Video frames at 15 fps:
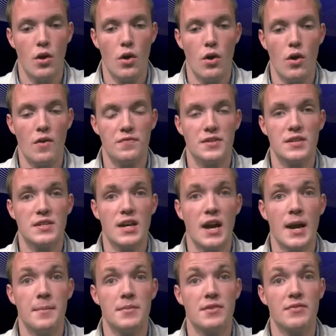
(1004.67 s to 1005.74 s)

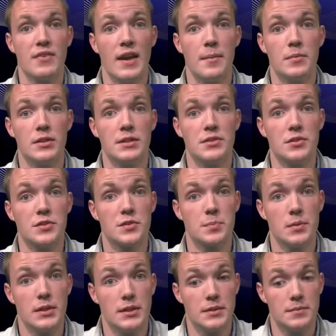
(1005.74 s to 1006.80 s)
Oftentimes, families are
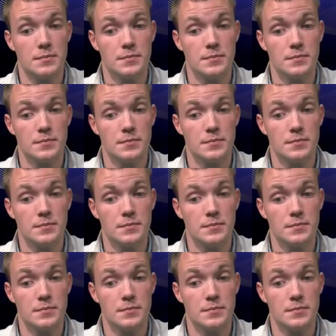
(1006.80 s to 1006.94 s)
split.